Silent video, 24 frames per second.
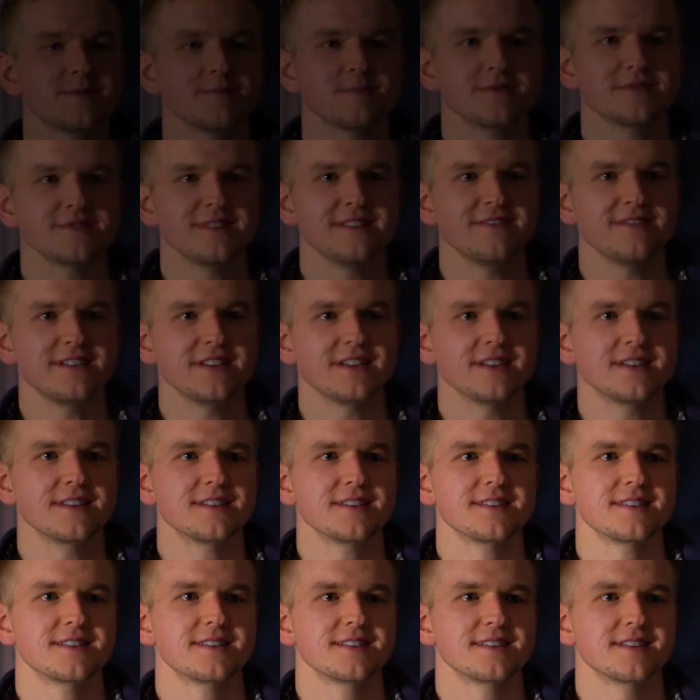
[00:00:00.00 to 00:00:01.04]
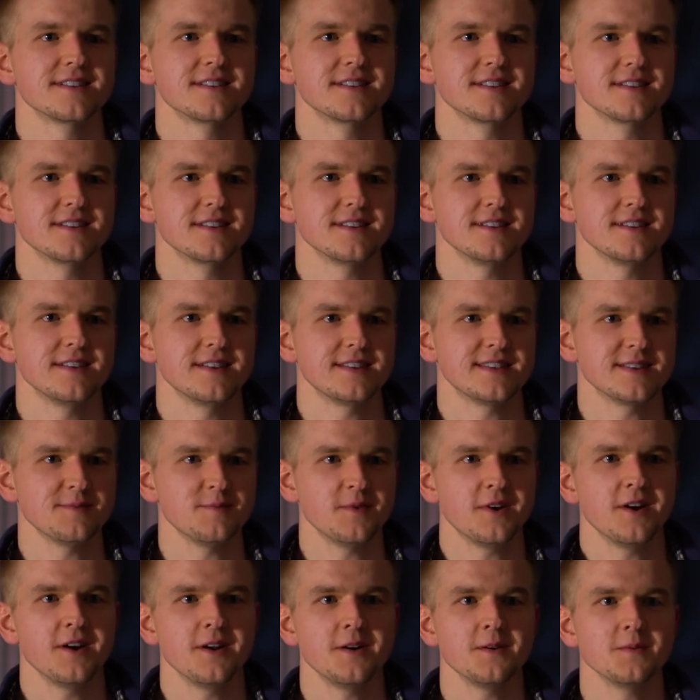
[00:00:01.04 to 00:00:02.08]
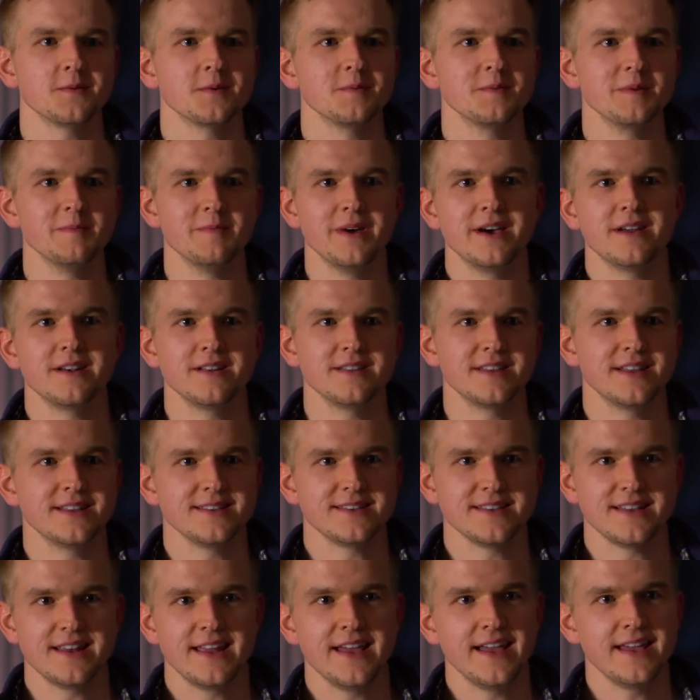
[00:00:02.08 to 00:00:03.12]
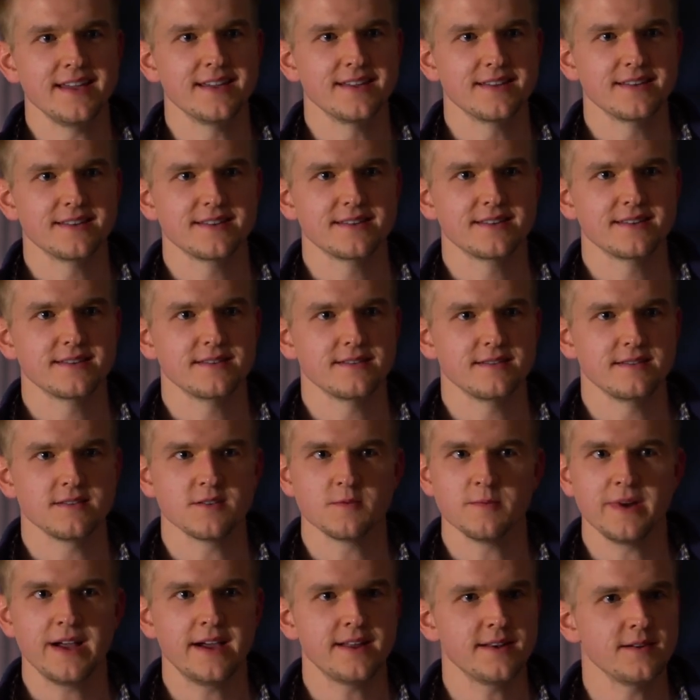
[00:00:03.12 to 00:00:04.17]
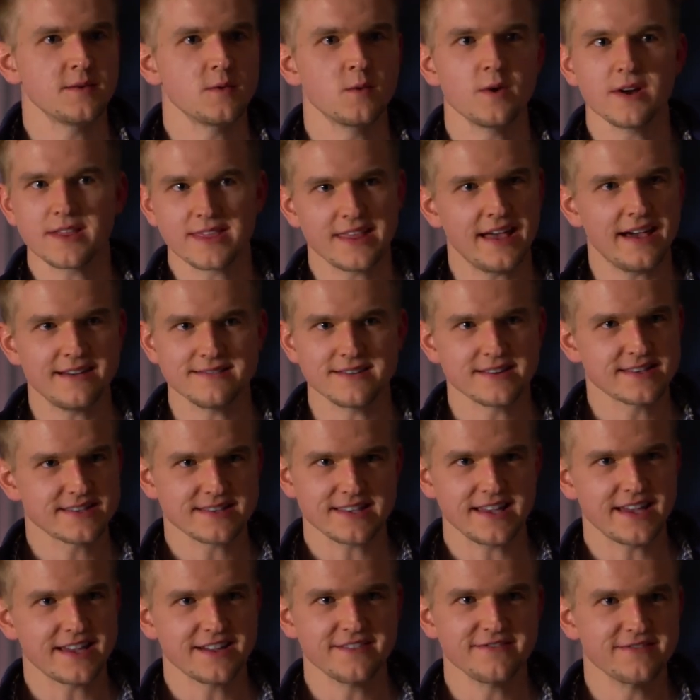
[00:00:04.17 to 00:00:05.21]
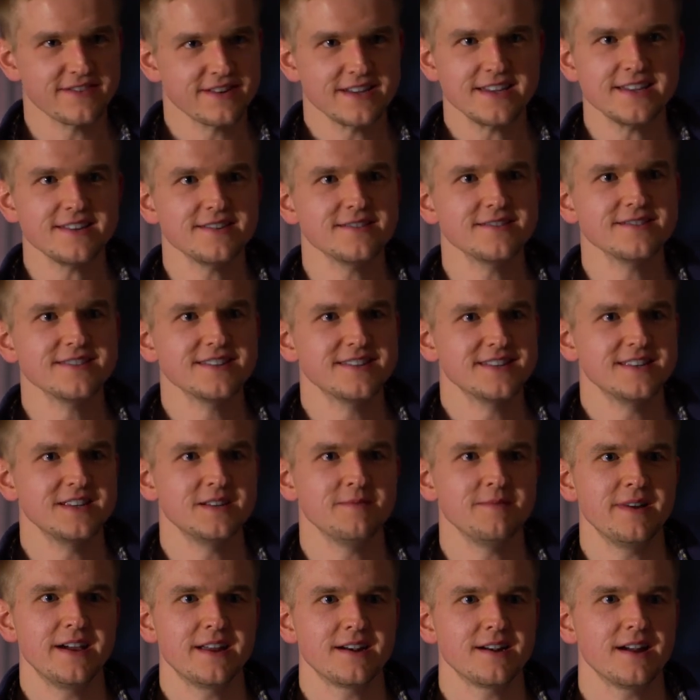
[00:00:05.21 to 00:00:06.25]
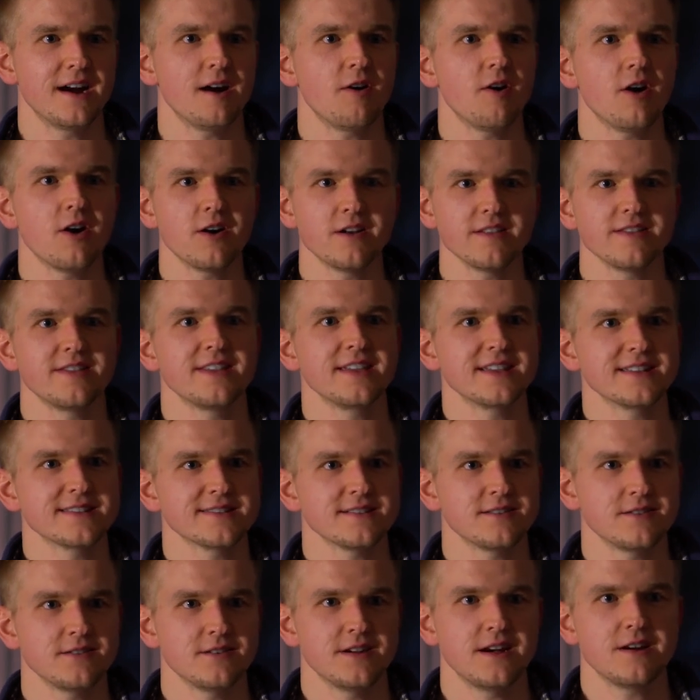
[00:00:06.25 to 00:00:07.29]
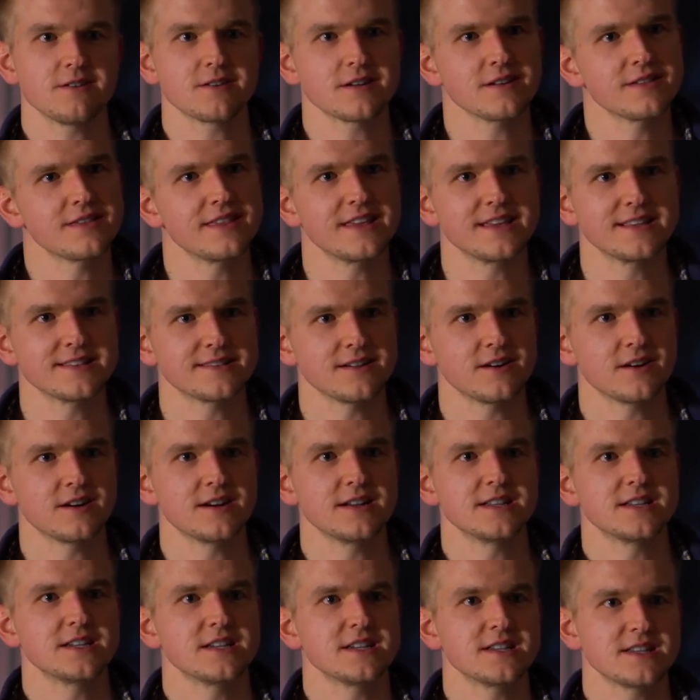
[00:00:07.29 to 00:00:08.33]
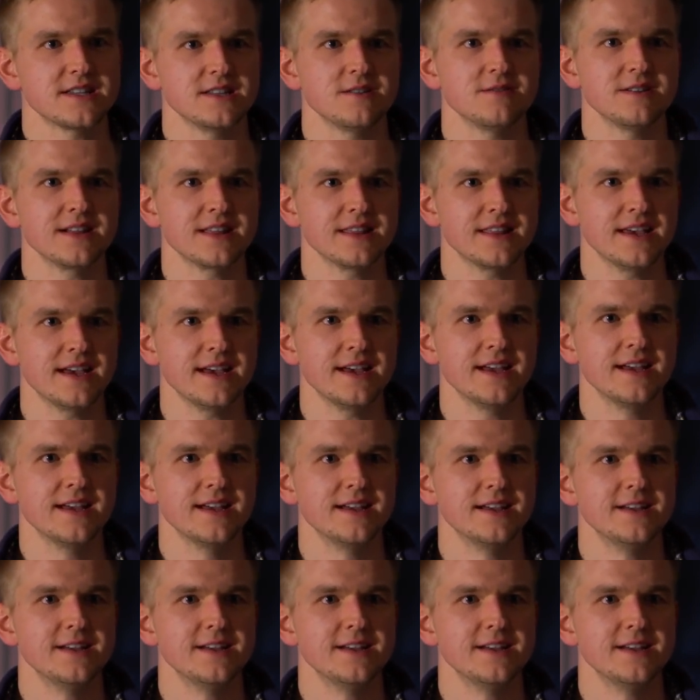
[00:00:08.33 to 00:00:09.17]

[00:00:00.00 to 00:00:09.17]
is believing that tomorrow will be better than today. No matter what that looks like for you, no matter how hard things are, how good things are, it's just knowing that